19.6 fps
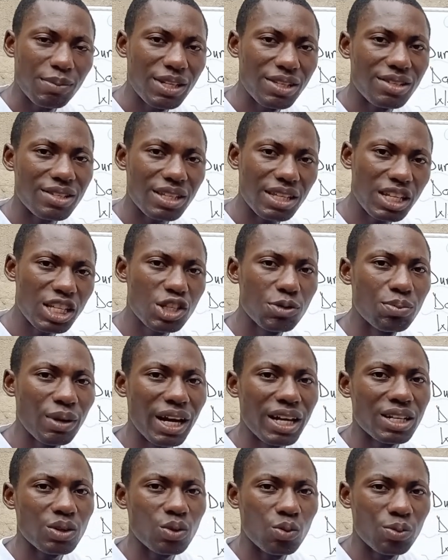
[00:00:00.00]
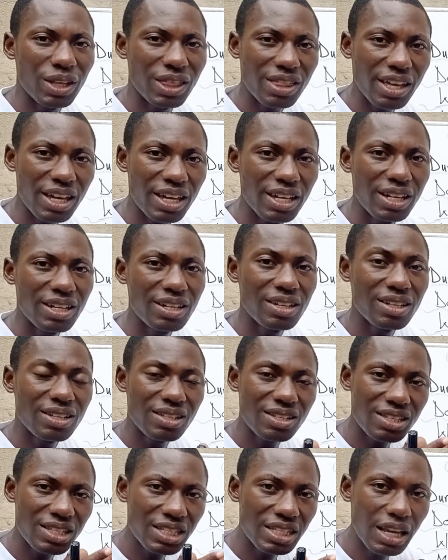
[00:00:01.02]
means each bird will be taking
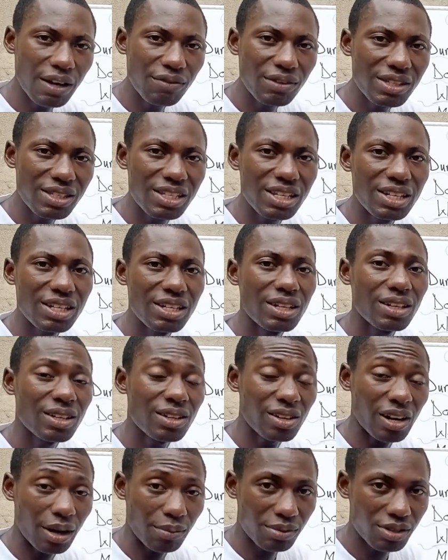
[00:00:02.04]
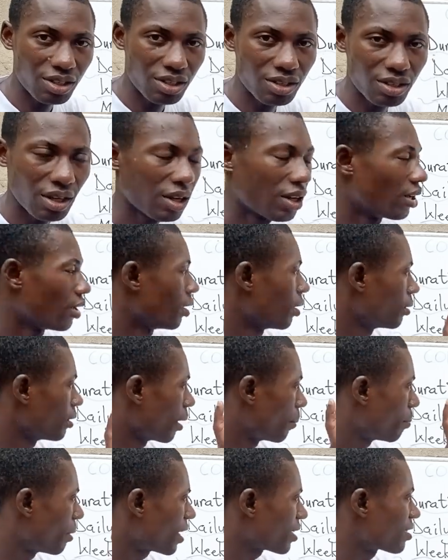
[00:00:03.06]
70 grams,
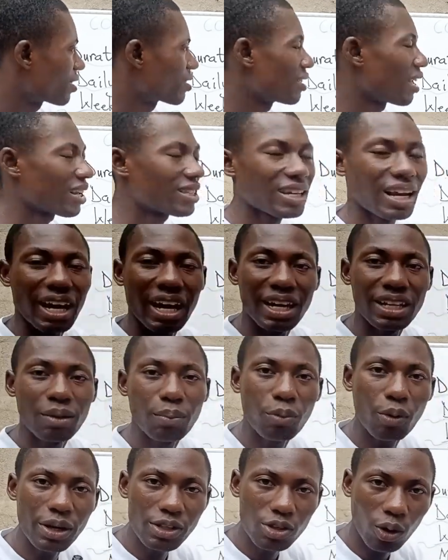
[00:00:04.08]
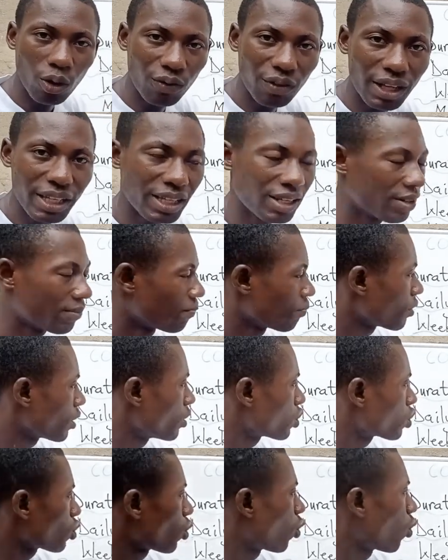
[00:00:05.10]
the birds that are at the point of laying.
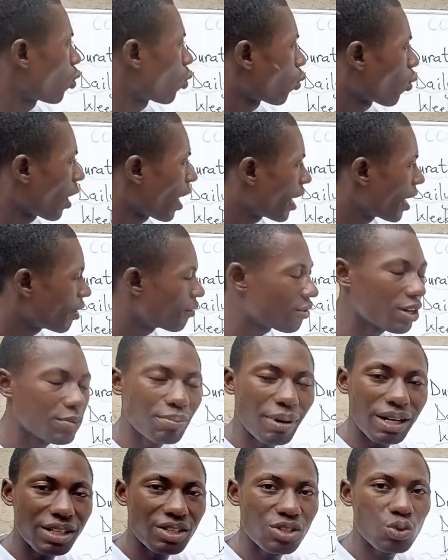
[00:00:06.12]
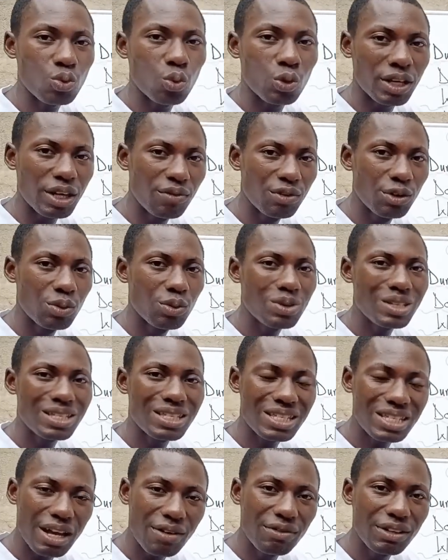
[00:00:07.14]
So 100 birds will give you
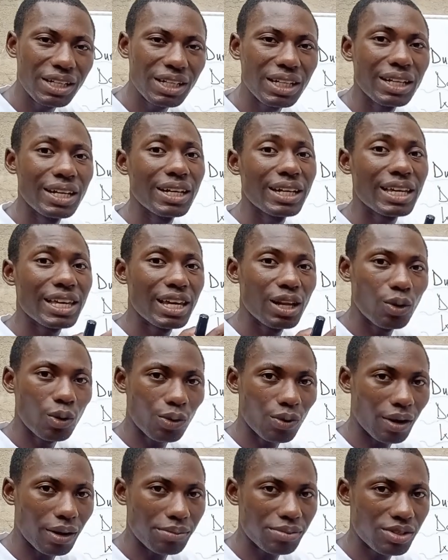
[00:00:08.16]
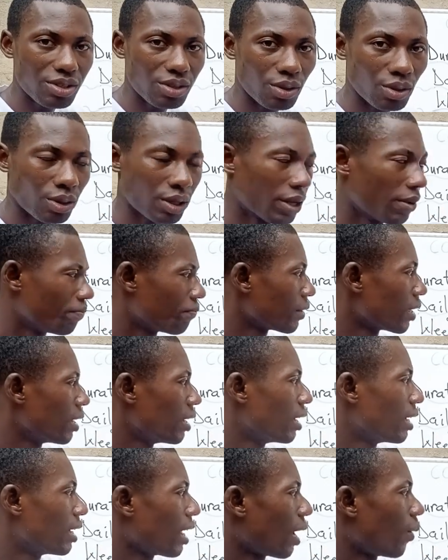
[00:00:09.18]
7 kilograms. Okay,
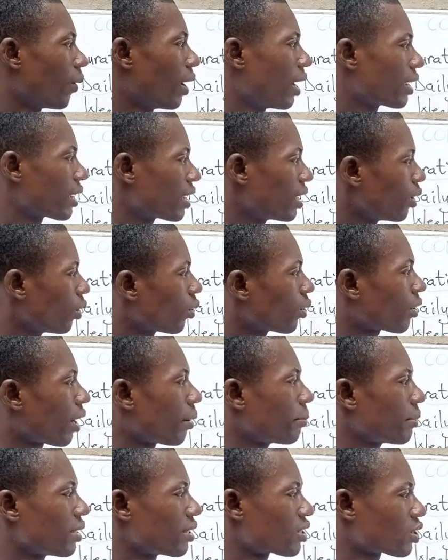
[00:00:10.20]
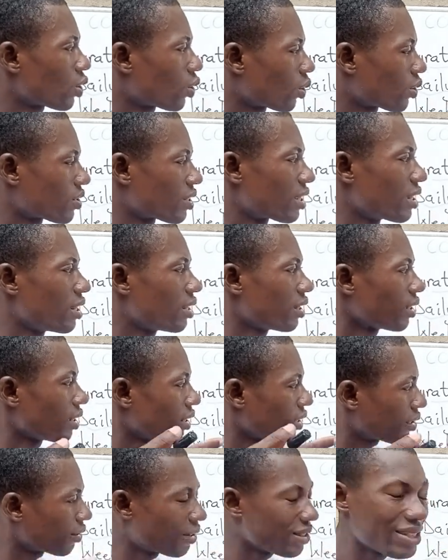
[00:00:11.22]
now a kilogram is costing
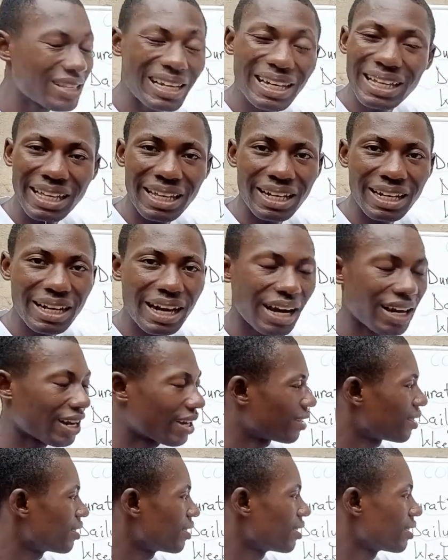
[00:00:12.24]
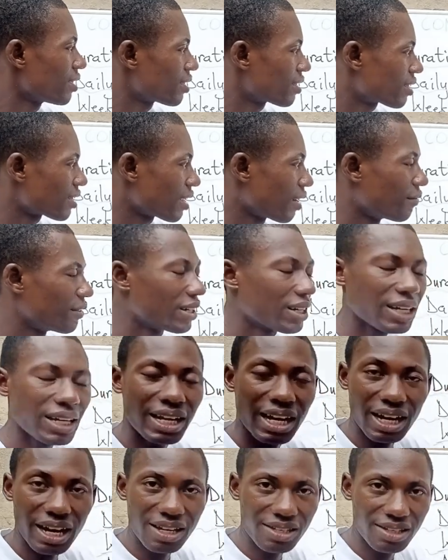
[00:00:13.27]
currently in Ghana 7
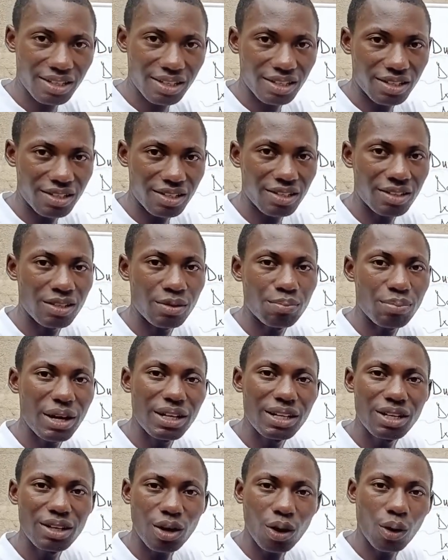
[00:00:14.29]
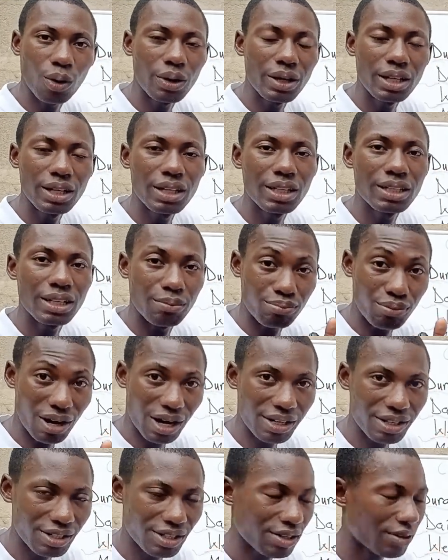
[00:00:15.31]
Ghana cedis, depending on the
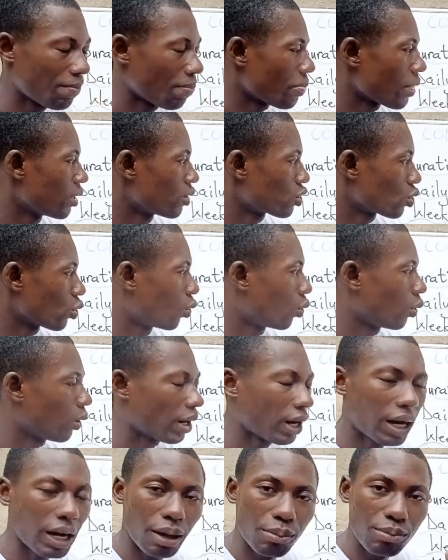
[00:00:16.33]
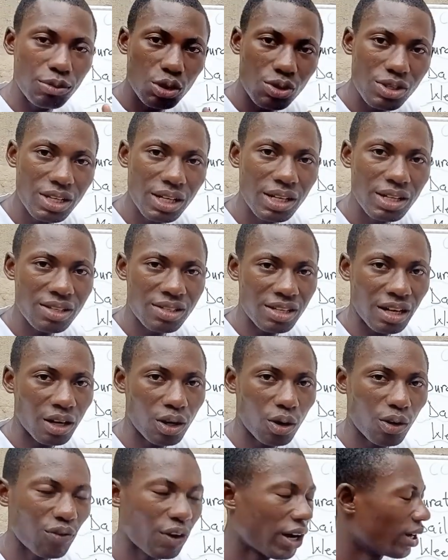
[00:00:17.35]
brand. So I'm using
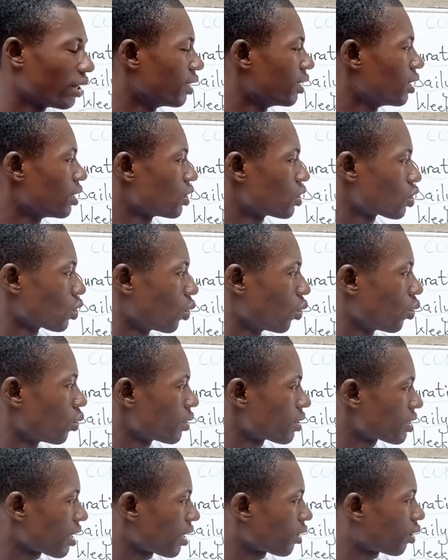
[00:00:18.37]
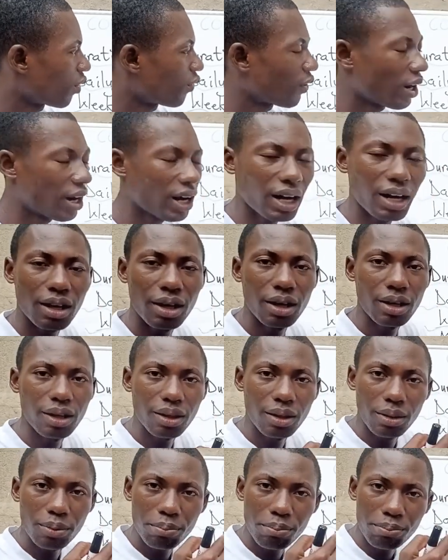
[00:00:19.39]
Sankofa. So Sankofa,
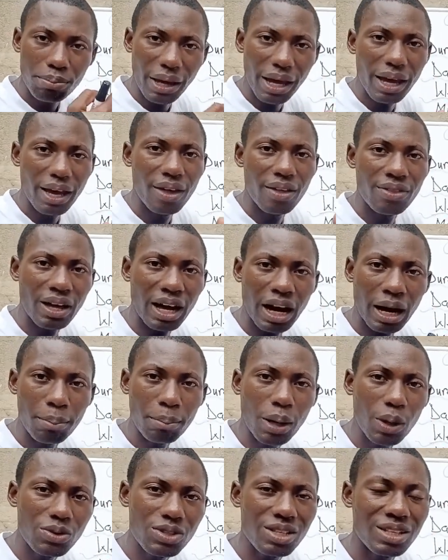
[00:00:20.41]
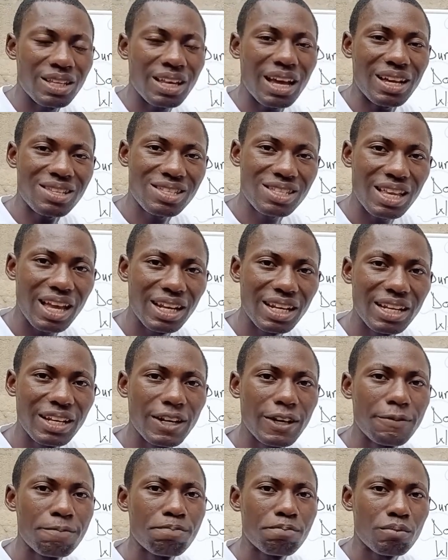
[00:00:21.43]
per the amount they are selling
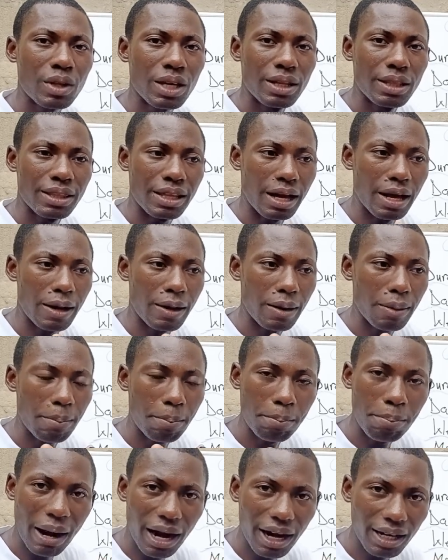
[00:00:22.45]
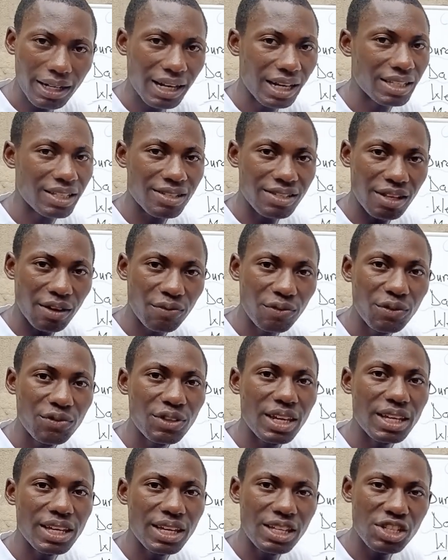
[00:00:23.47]
the bag, that is the
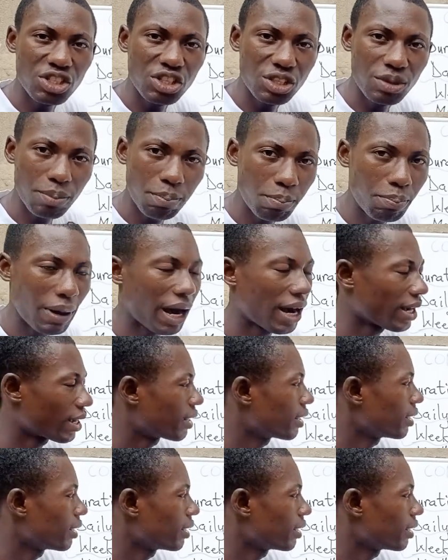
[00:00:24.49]
50 kg bag,